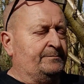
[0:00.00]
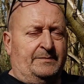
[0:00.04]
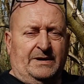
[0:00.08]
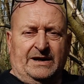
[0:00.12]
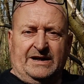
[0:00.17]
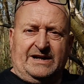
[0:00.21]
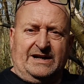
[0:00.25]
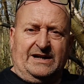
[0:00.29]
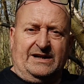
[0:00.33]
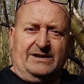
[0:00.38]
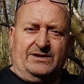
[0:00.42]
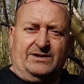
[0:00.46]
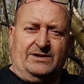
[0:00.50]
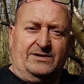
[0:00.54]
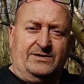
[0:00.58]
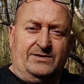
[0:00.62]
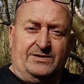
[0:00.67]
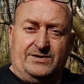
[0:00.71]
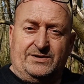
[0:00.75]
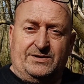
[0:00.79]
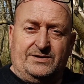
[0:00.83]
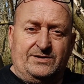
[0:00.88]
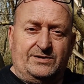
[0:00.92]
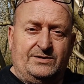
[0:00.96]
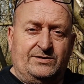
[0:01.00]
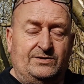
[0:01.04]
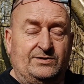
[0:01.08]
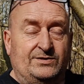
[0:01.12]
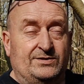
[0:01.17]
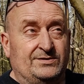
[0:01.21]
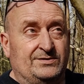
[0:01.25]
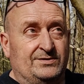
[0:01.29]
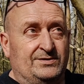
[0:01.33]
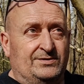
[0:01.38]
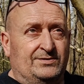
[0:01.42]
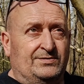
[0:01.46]
back in
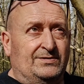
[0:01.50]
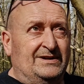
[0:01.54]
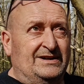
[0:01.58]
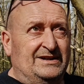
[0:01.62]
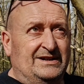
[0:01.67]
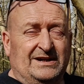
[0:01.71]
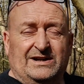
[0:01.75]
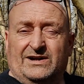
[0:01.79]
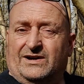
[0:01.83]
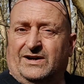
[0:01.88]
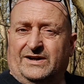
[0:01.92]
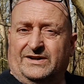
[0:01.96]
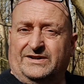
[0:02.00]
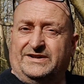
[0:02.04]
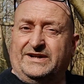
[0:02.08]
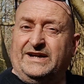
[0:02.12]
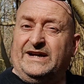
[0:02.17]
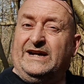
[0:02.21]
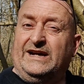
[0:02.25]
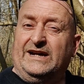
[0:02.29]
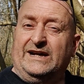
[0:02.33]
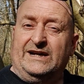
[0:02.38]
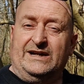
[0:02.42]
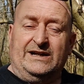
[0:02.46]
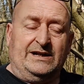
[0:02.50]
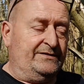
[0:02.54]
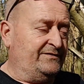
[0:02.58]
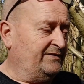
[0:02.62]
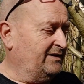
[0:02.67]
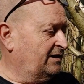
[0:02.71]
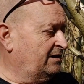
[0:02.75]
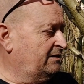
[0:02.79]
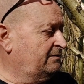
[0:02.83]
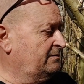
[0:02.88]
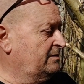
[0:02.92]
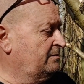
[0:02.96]
2019, if
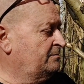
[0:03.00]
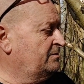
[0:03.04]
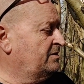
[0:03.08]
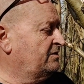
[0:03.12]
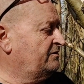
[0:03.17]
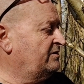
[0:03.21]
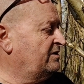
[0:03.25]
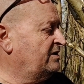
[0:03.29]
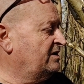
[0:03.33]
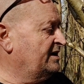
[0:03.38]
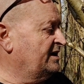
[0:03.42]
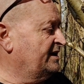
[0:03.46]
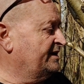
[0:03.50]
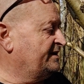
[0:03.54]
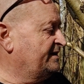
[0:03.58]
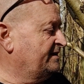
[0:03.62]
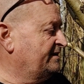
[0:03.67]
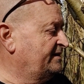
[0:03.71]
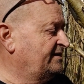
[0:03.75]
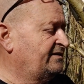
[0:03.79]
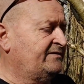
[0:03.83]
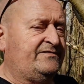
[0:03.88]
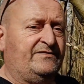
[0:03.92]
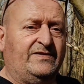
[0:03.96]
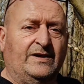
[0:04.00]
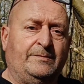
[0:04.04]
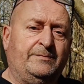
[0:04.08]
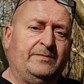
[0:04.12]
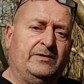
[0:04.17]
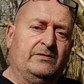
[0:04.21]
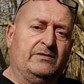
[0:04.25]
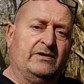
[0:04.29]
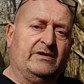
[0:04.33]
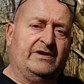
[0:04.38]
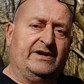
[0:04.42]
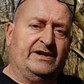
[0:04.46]
I remember right, in the
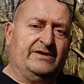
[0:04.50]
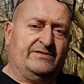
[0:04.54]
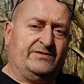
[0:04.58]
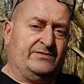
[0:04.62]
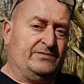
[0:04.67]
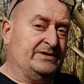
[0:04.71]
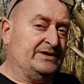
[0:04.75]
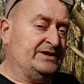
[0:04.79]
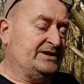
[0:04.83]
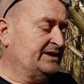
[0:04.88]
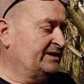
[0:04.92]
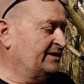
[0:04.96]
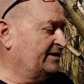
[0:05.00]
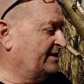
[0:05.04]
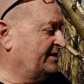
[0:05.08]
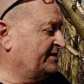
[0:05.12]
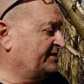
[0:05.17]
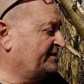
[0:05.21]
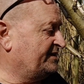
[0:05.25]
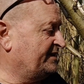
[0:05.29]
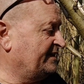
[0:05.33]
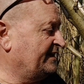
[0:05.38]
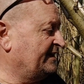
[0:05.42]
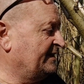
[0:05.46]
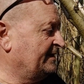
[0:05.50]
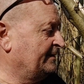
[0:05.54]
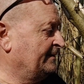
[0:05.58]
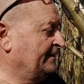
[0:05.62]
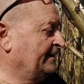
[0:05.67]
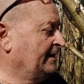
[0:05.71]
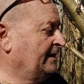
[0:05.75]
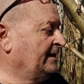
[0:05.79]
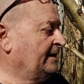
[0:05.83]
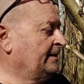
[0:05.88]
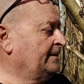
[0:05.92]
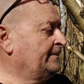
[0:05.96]
February of 2019,
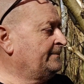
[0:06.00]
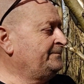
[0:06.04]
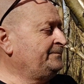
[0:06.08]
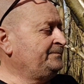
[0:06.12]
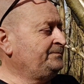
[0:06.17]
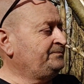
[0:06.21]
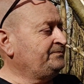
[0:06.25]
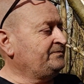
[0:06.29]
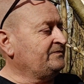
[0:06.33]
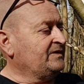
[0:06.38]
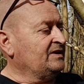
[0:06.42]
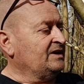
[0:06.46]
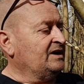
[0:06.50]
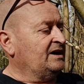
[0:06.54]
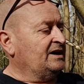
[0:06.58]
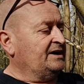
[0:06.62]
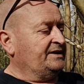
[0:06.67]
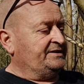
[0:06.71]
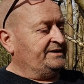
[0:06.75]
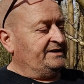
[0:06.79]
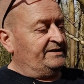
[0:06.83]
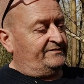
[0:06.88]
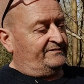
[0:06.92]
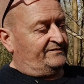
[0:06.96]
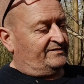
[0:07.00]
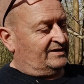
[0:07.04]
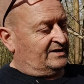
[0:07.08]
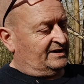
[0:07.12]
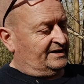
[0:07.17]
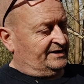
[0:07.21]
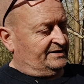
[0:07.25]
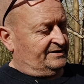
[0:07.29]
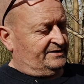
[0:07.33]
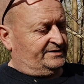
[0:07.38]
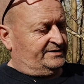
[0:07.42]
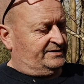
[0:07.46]
I did
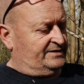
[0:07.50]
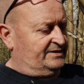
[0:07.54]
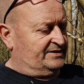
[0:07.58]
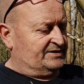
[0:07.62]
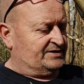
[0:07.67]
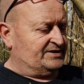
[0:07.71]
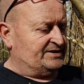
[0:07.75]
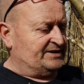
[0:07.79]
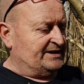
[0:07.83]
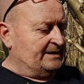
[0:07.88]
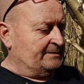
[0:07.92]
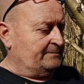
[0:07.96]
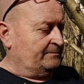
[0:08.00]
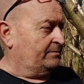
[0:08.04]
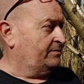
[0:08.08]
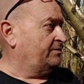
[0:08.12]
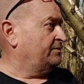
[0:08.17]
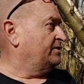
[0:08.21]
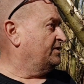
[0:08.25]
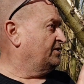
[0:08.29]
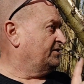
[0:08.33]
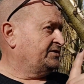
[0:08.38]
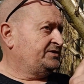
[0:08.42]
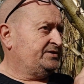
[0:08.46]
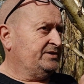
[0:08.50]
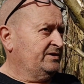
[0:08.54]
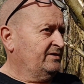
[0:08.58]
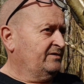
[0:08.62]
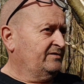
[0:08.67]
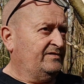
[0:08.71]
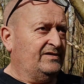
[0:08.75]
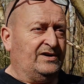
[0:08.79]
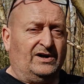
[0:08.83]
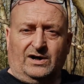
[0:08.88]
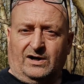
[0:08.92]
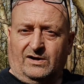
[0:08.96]
find a stem not too
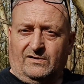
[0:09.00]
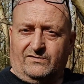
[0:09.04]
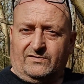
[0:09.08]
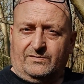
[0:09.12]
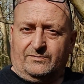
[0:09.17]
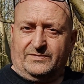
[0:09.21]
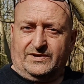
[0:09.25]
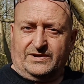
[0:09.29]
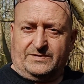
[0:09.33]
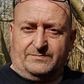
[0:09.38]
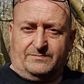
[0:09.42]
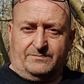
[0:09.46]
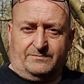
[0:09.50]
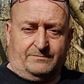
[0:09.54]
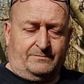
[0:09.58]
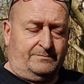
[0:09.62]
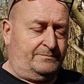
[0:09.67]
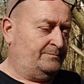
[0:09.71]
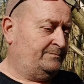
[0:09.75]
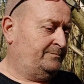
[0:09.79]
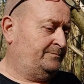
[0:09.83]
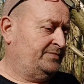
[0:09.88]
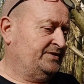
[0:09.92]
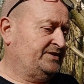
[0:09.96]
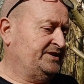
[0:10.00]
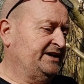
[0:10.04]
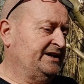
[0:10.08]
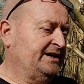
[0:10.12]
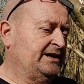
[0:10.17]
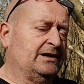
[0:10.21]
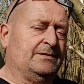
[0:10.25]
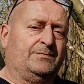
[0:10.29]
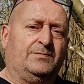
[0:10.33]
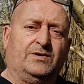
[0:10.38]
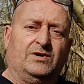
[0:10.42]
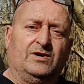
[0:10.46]
far from this
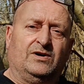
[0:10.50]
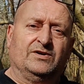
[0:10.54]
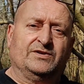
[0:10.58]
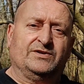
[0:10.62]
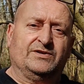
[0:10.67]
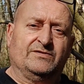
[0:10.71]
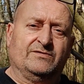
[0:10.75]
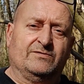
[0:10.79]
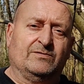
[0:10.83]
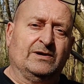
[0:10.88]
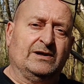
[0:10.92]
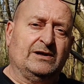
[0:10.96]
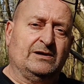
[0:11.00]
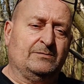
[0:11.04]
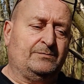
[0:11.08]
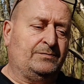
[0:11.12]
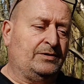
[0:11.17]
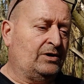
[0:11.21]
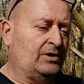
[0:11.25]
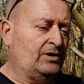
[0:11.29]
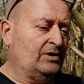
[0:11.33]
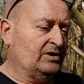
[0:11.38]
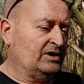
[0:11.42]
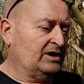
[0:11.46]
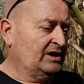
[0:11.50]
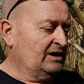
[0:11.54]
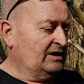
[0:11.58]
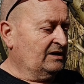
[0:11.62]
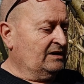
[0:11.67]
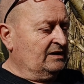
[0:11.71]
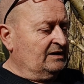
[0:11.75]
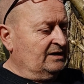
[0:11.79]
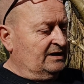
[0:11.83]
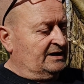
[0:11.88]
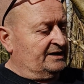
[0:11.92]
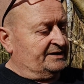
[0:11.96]
particular part of Wellow Park.
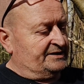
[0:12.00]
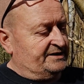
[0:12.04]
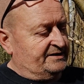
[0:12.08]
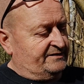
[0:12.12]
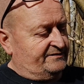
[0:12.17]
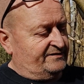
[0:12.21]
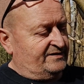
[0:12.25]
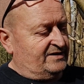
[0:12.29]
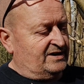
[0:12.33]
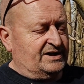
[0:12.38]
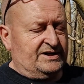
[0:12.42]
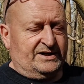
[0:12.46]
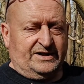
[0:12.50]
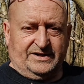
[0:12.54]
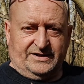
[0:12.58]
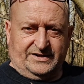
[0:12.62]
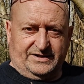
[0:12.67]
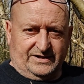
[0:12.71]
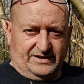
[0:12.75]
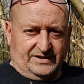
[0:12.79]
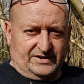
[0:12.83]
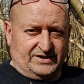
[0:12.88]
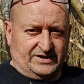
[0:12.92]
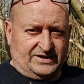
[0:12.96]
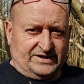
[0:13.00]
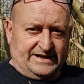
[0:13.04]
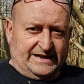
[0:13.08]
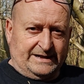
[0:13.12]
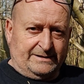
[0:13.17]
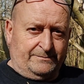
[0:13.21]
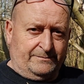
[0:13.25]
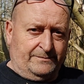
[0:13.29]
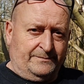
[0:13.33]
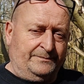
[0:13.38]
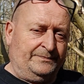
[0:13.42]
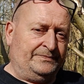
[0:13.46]
I did find a
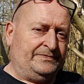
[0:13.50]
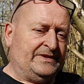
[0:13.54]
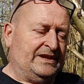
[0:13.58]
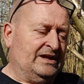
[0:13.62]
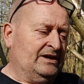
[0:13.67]
stem